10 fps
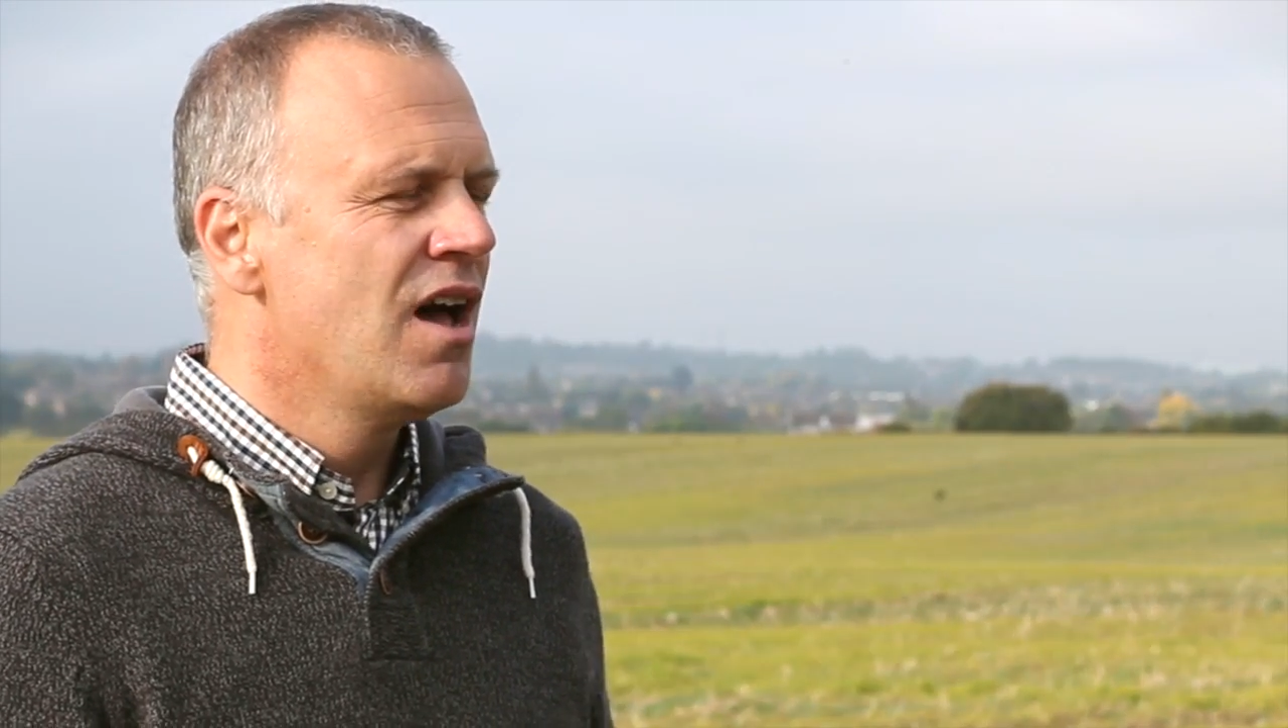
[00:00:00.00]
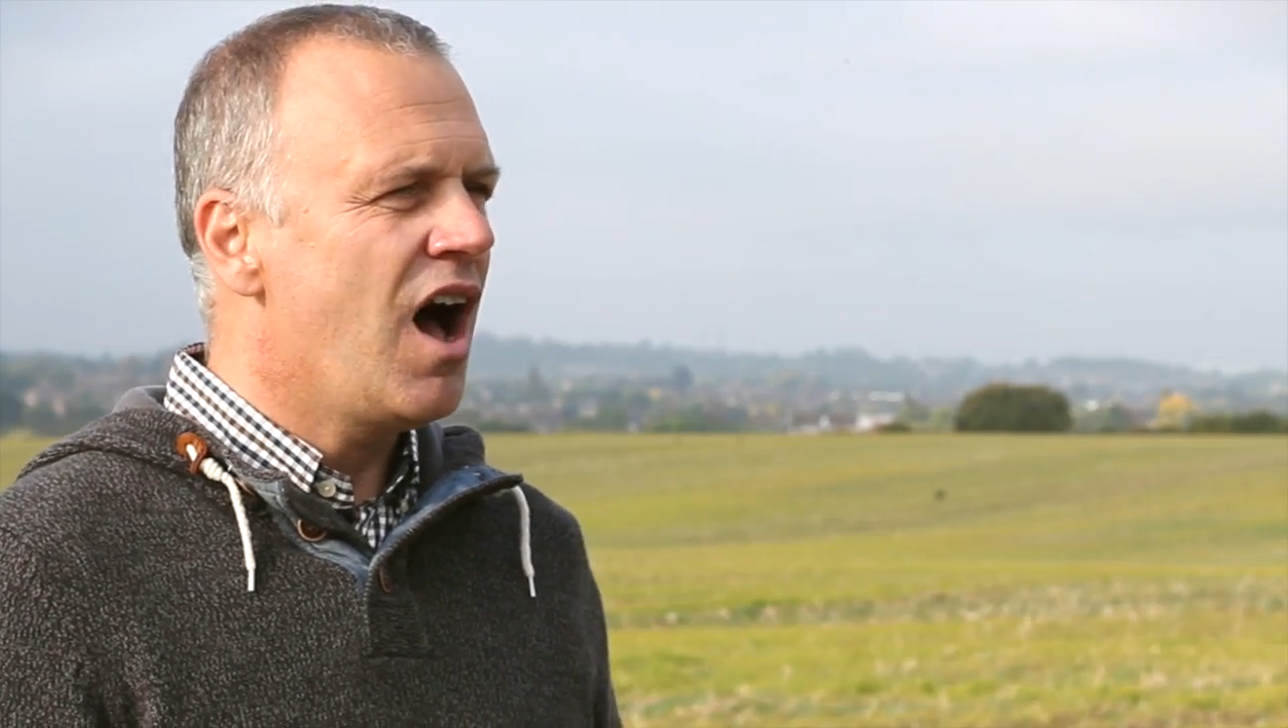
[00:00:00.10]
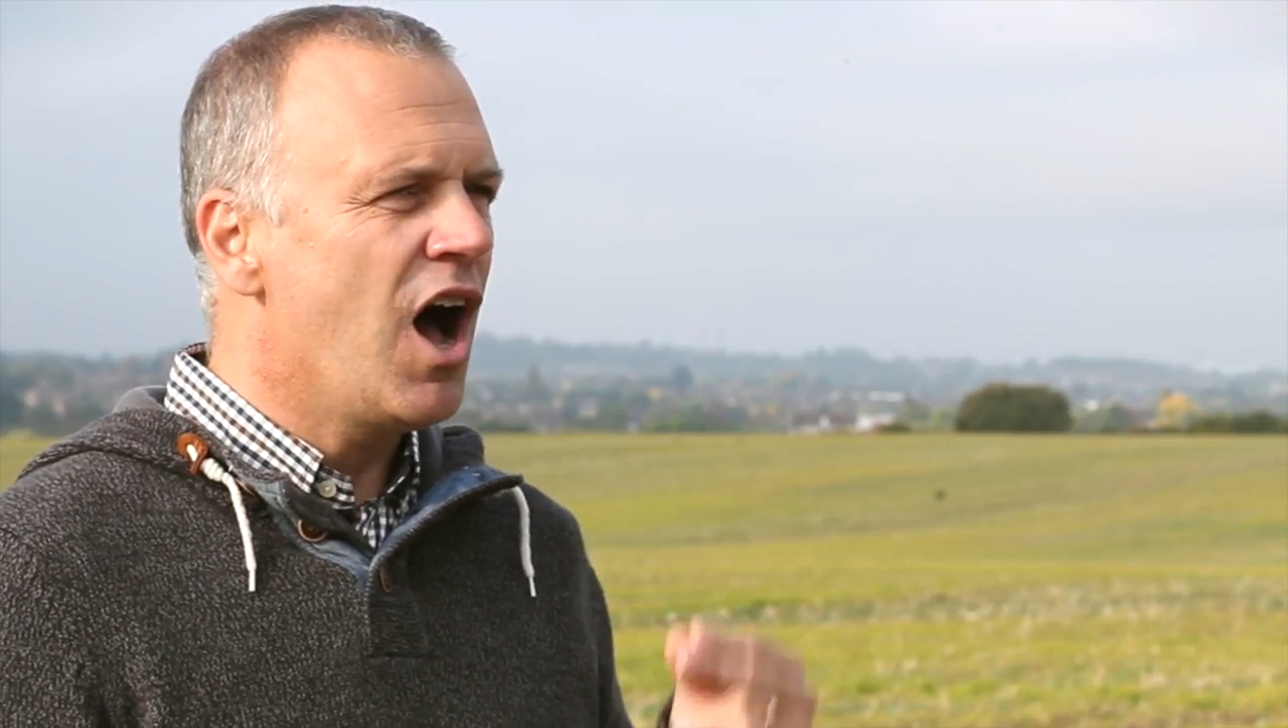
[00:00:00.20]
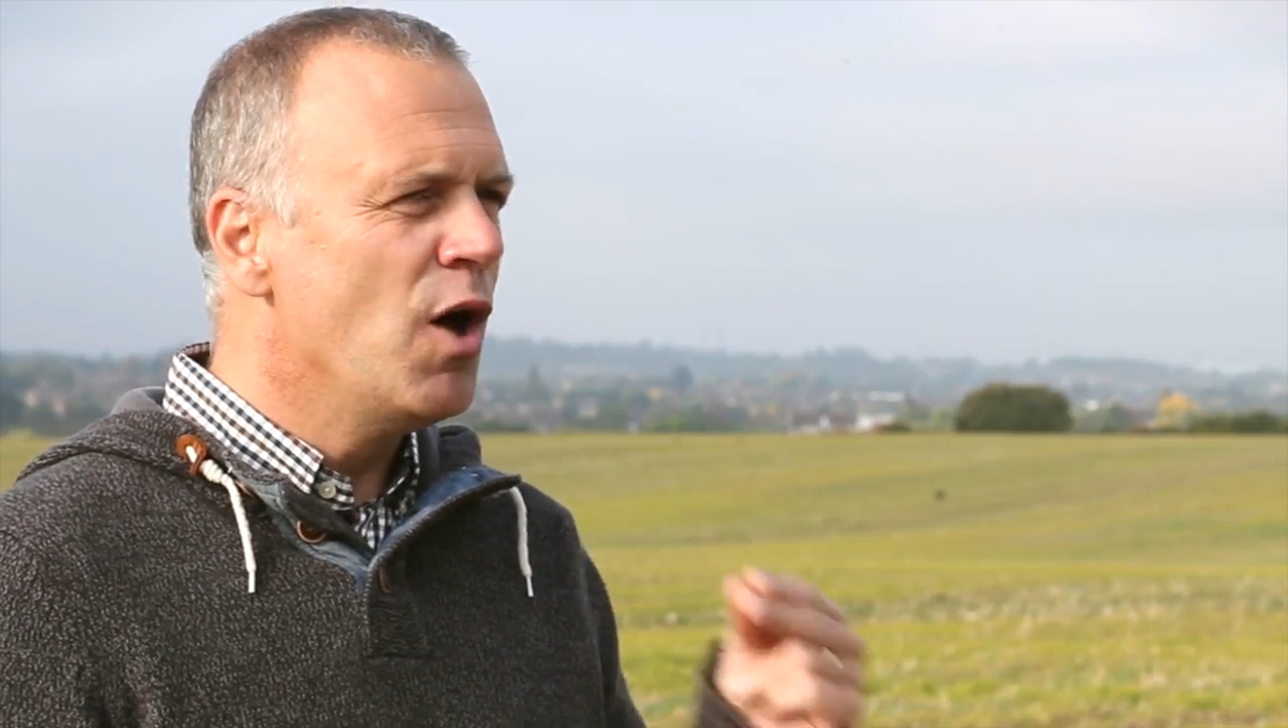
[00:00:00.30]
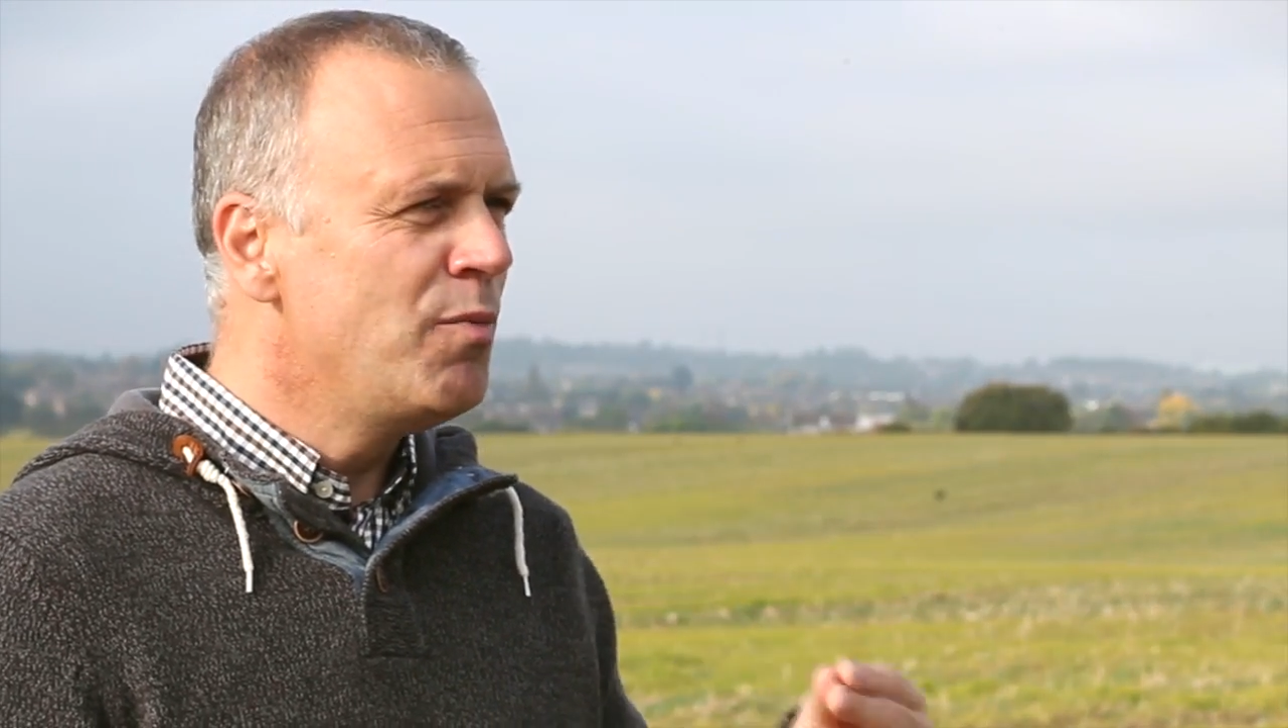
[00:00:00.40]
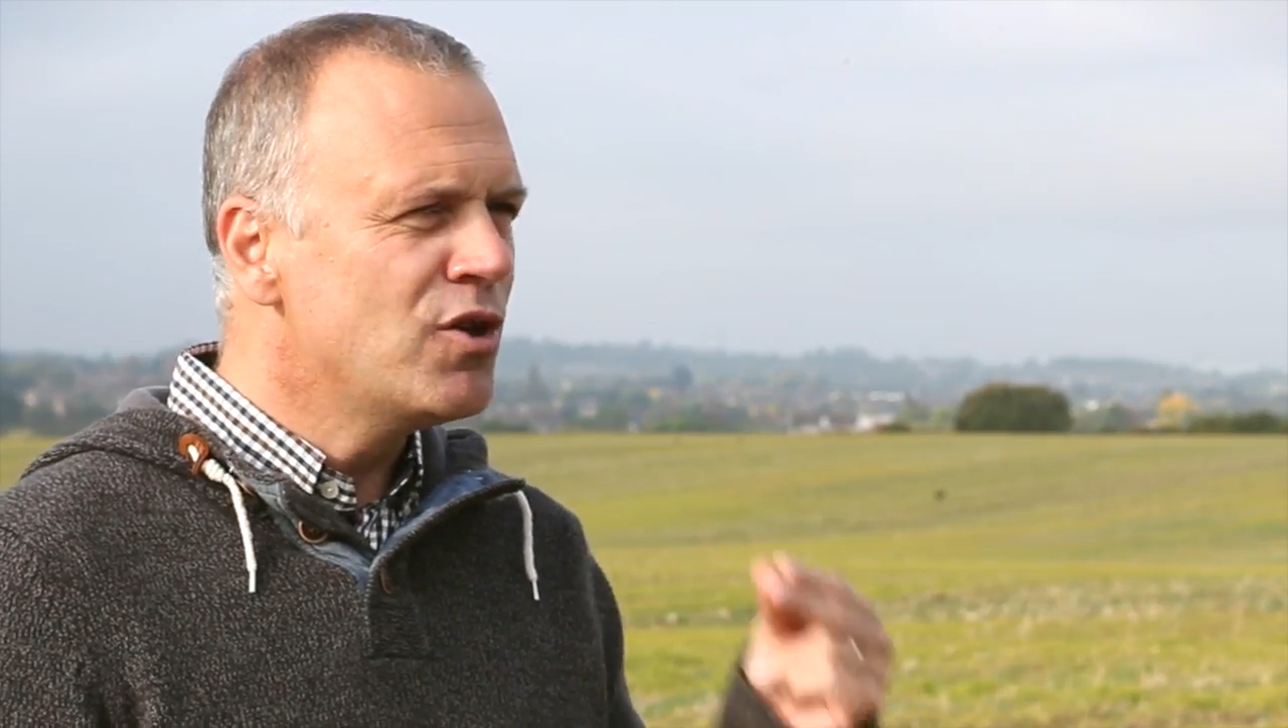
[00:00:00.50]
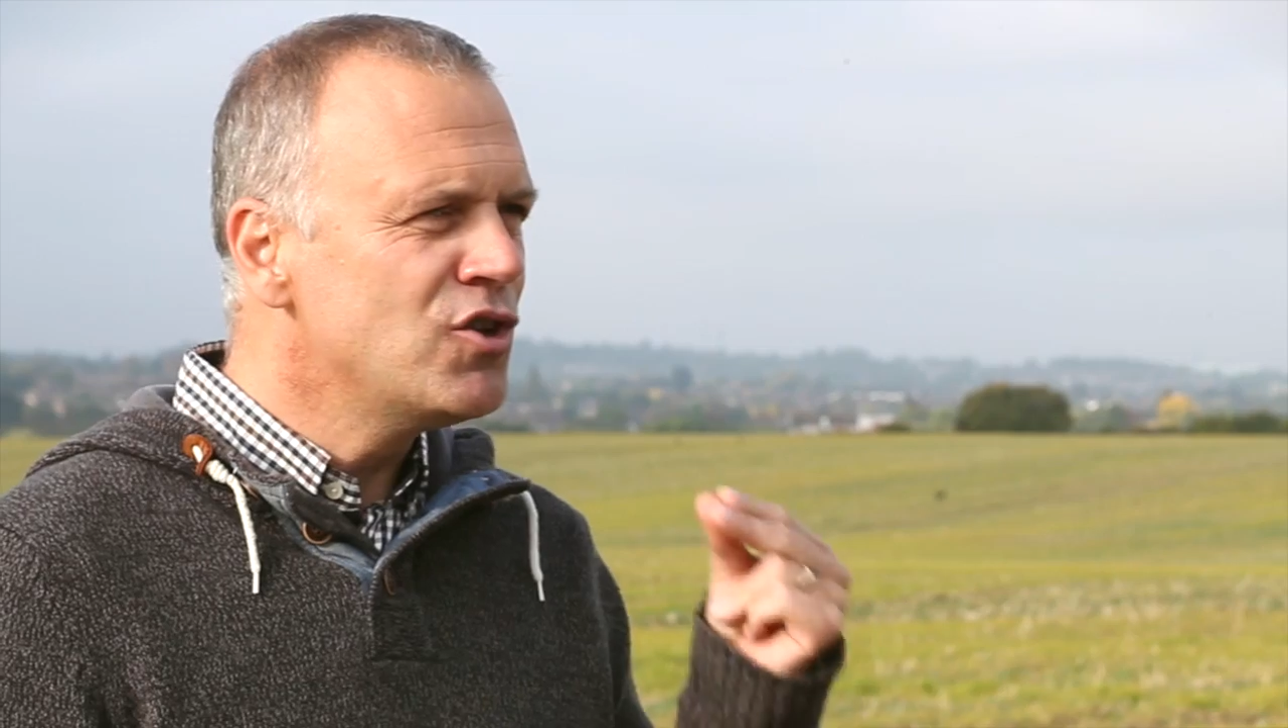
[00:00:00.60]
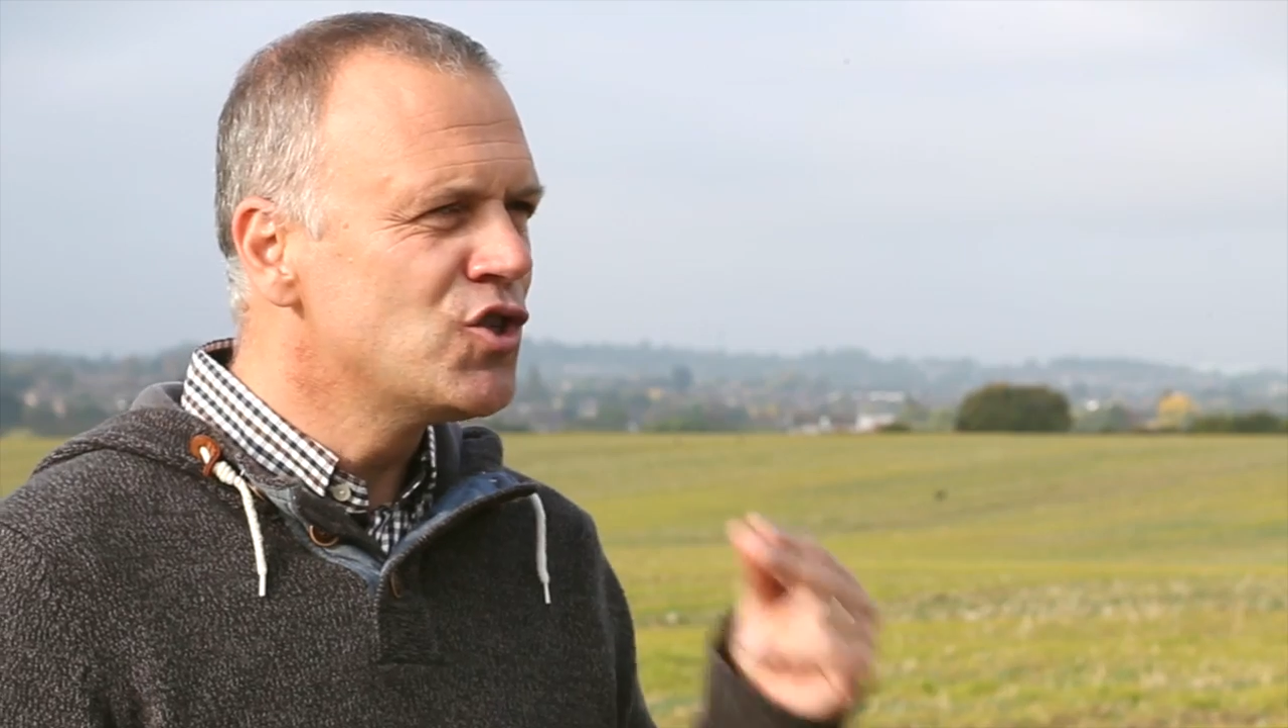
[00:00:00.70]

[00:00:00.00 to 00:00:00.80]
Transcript: I hope you can